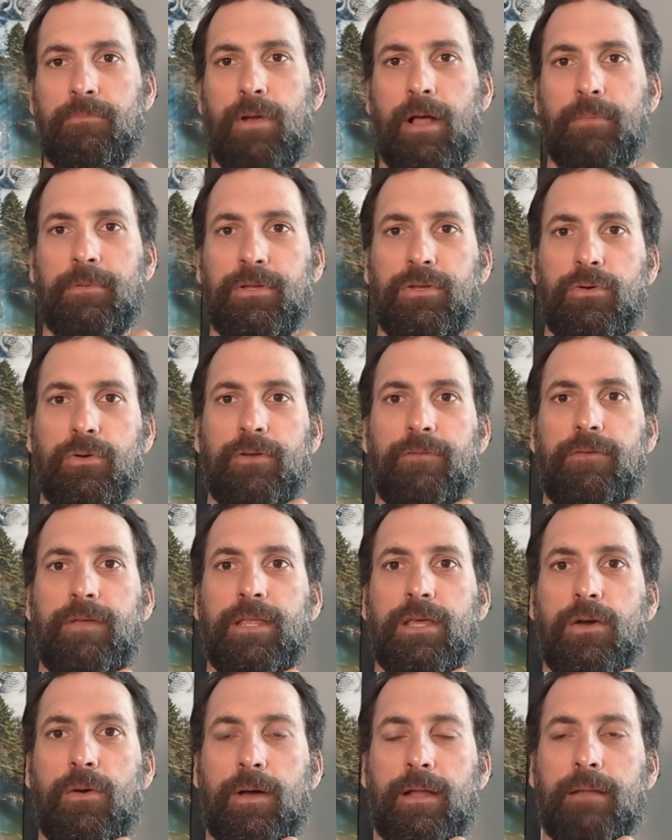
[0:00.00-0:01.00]
probably doing a
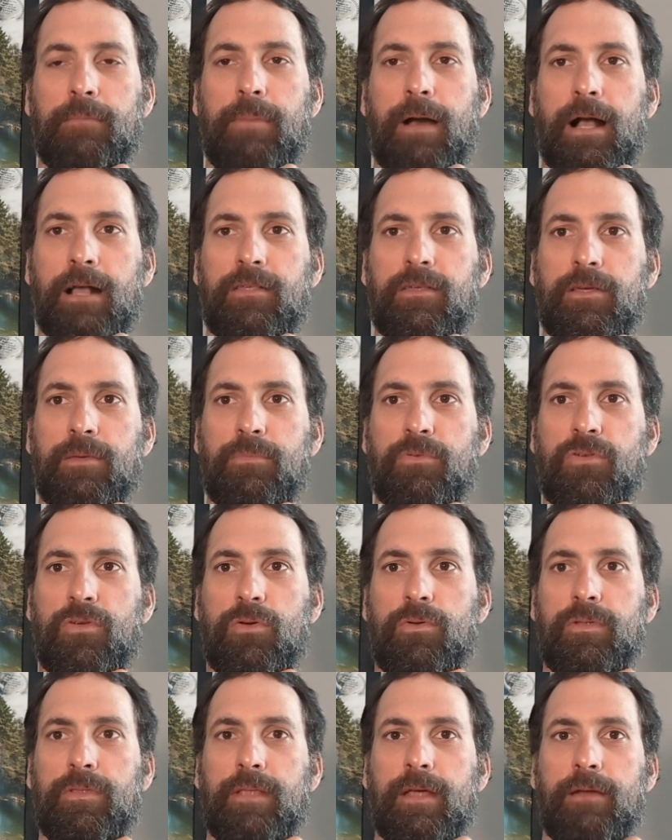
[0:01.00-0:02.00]
video on unboxing them
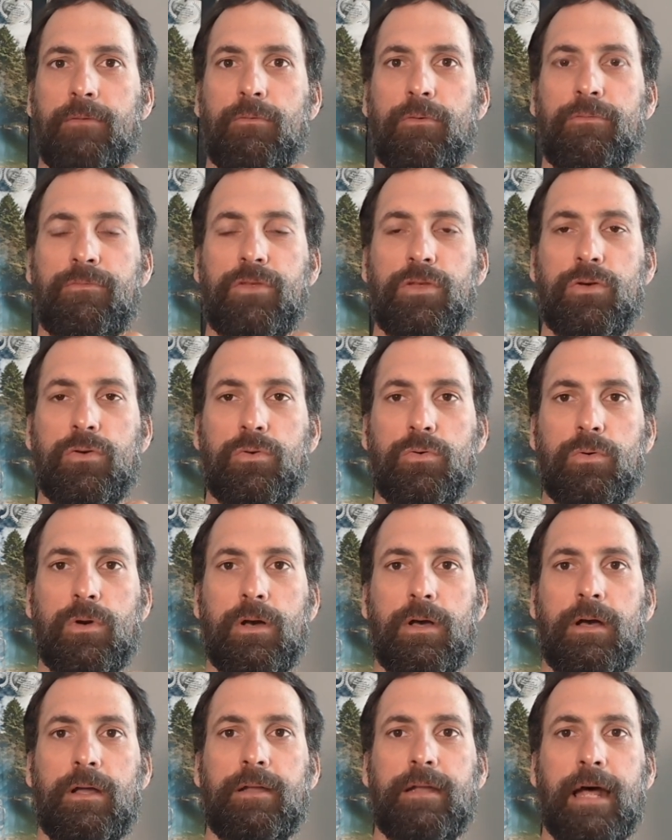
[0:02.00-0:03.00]
soon, and then a review
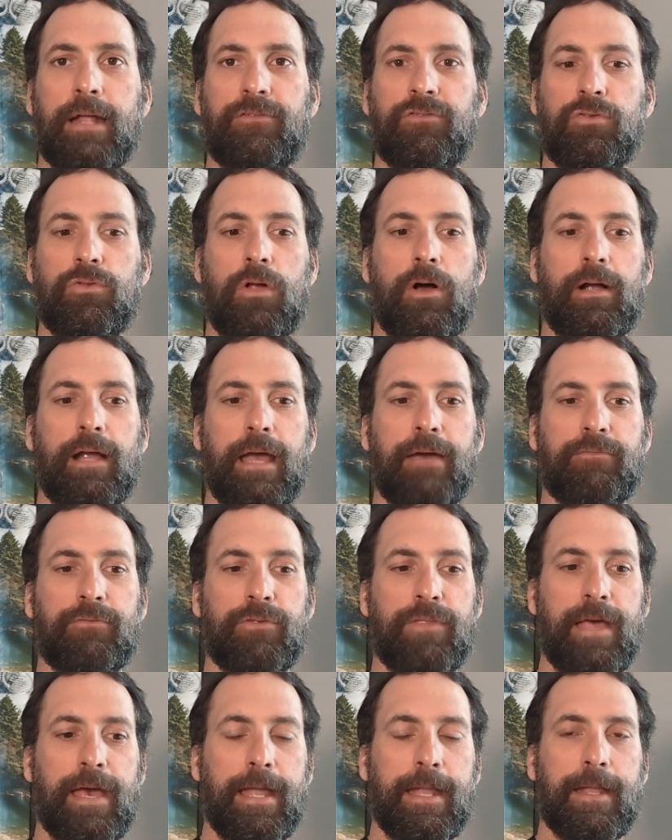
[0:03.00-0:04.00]
not too long
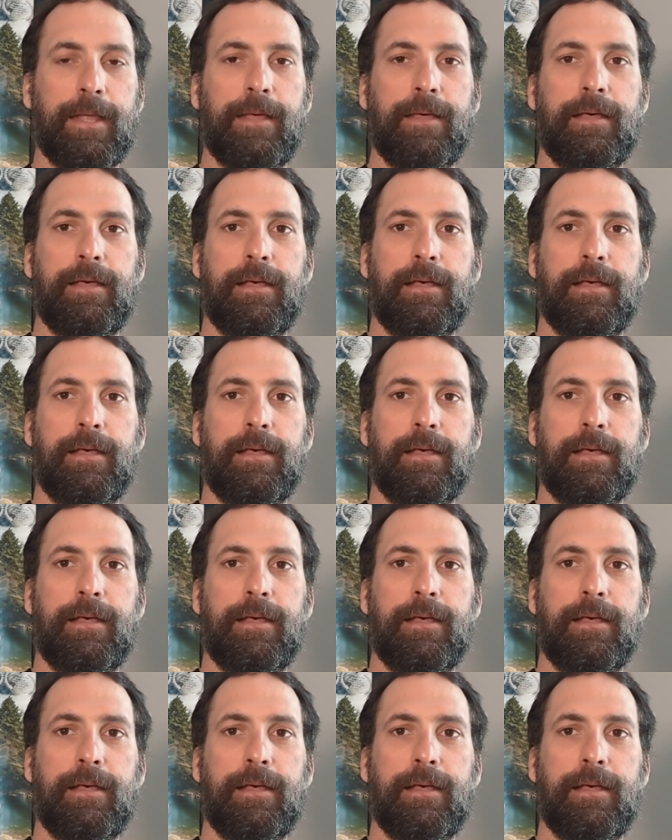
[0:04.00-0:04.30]
after that.